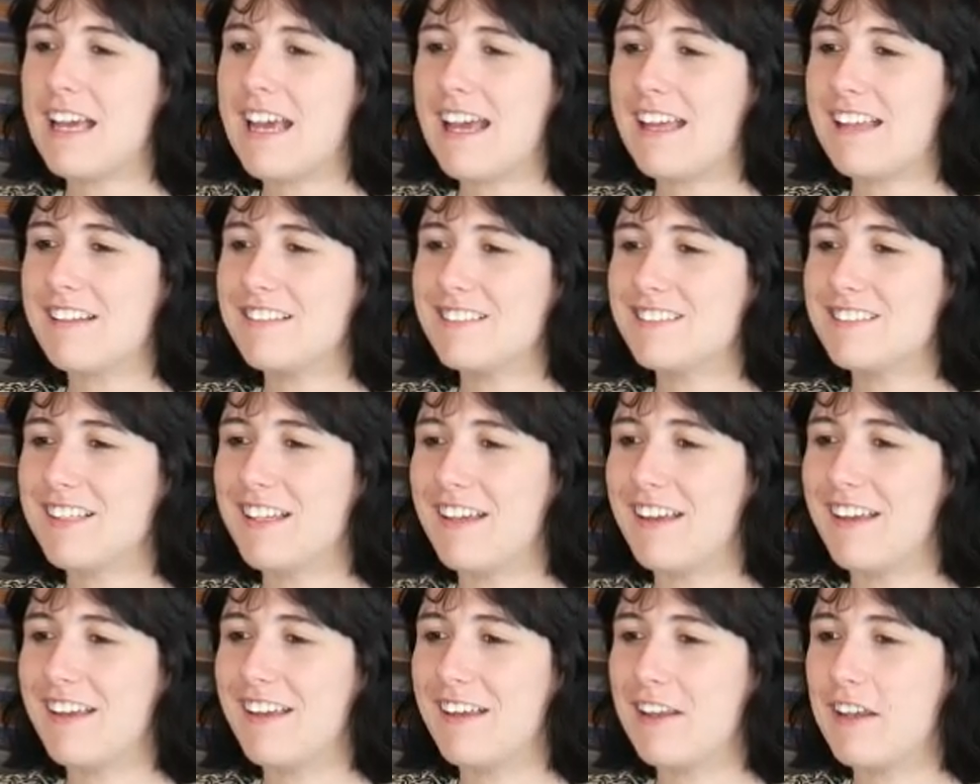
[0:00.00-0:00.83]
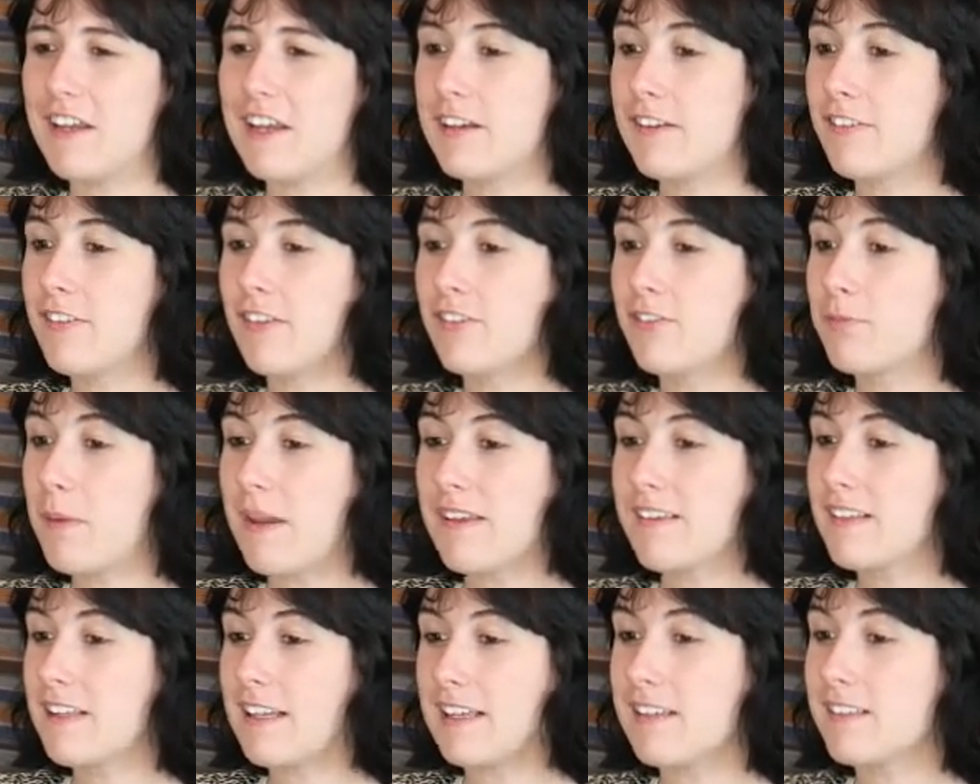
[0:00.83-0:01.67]
There's
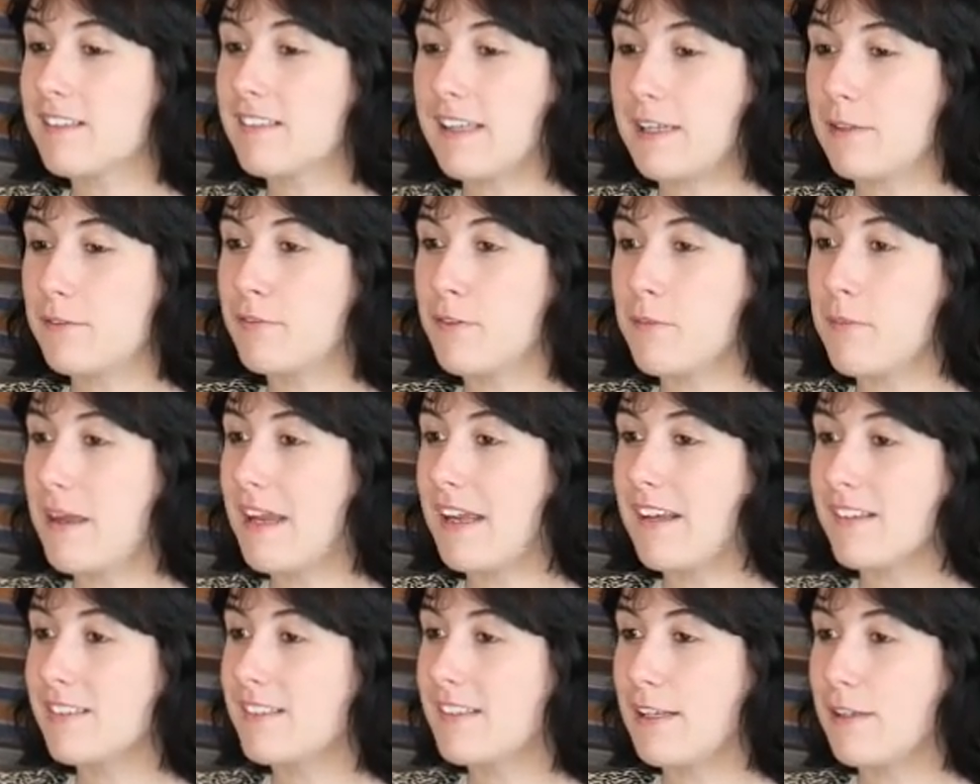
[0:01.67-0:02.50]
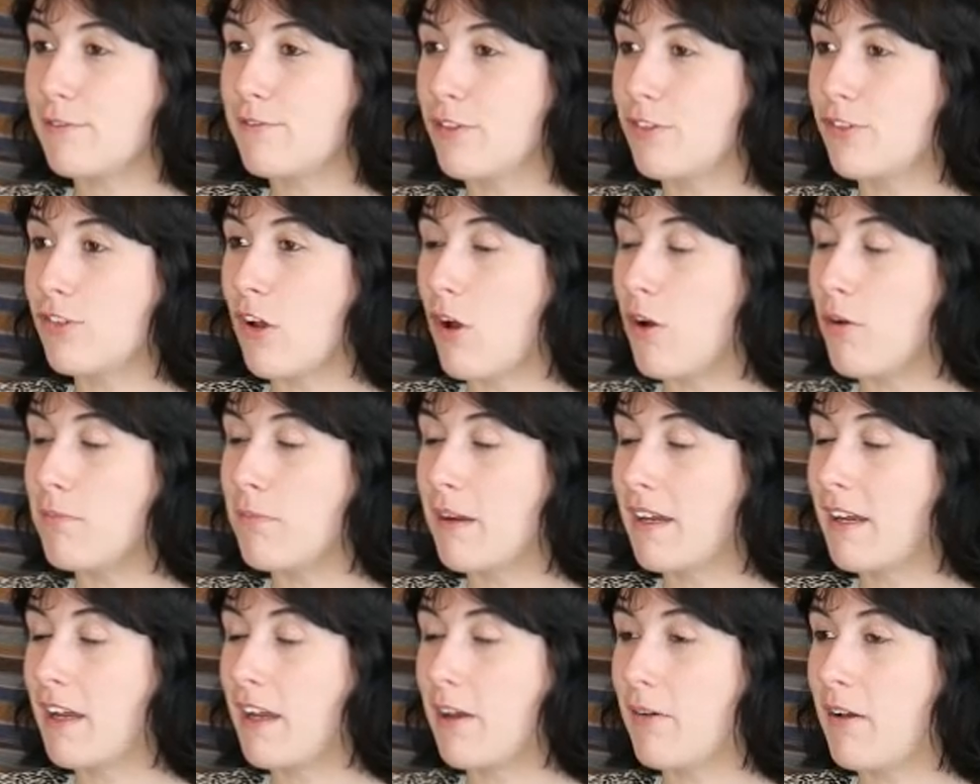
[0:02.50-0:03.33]
basically a seat for me, a seat for Tom,
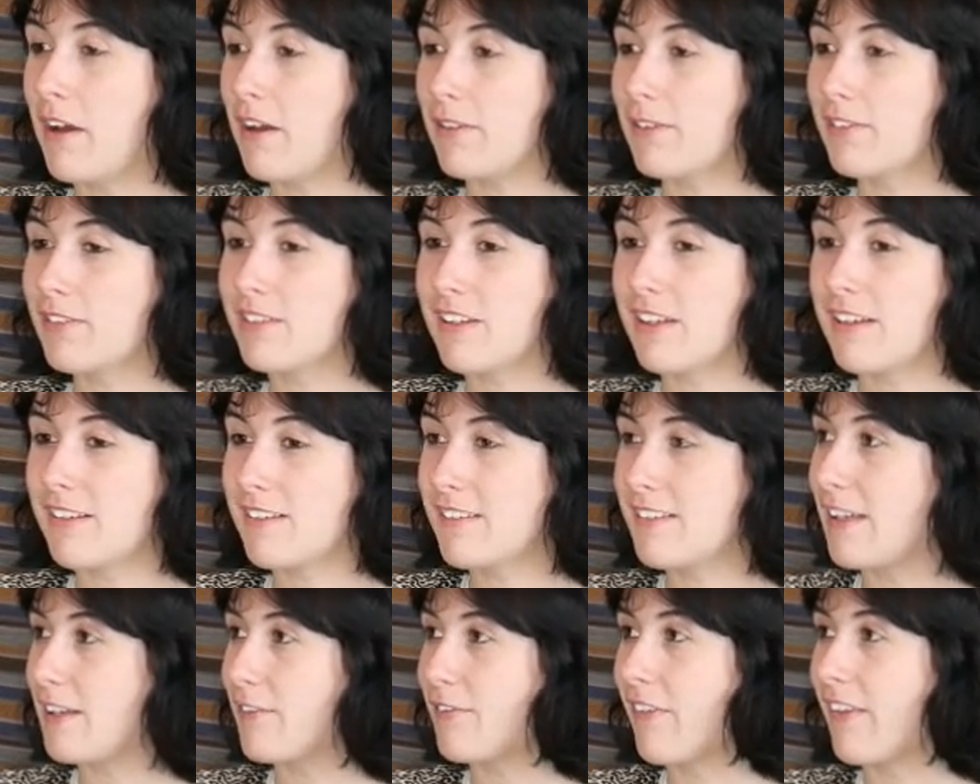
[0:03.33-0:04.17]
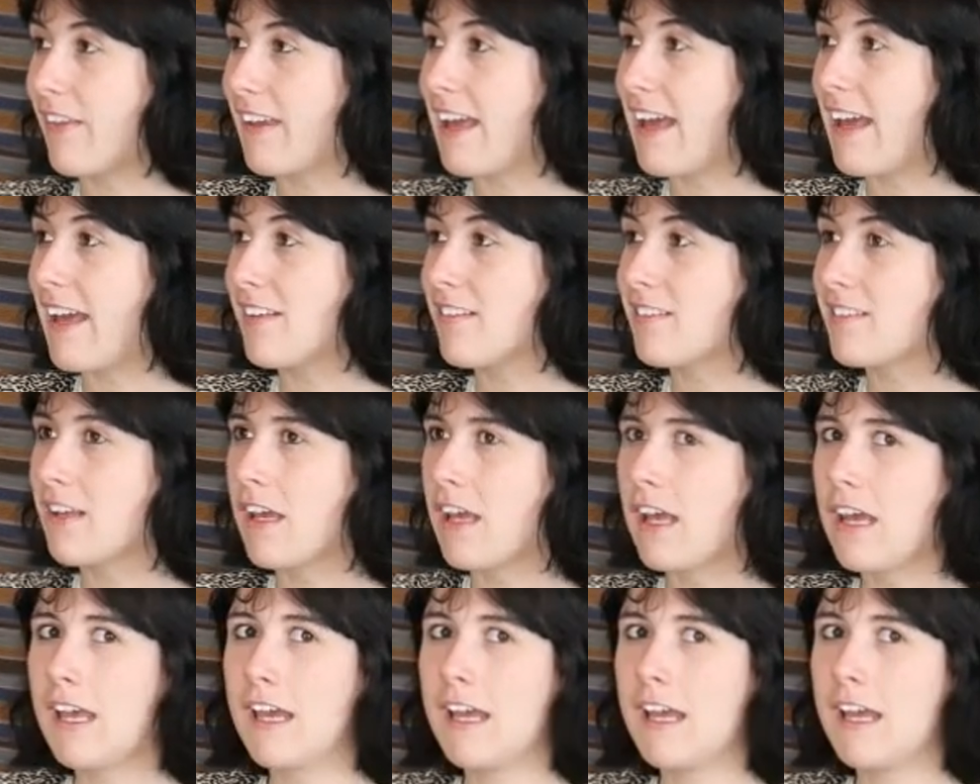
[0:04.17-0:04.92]
my co-host, and a seat for the guest.